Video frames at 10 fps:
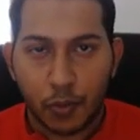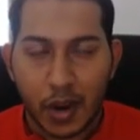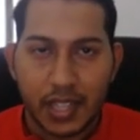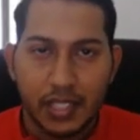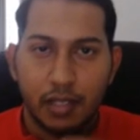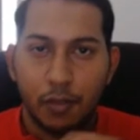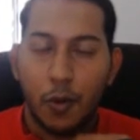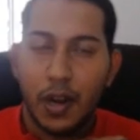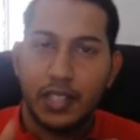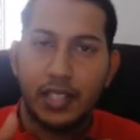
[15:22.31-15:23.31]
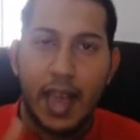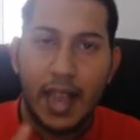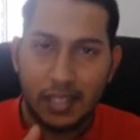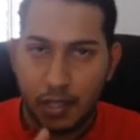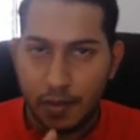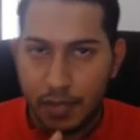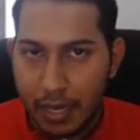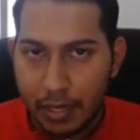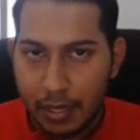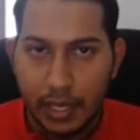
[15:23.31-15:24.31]
One is the axis of
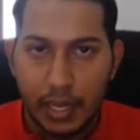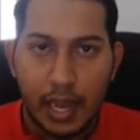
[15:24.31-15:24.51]
symmetry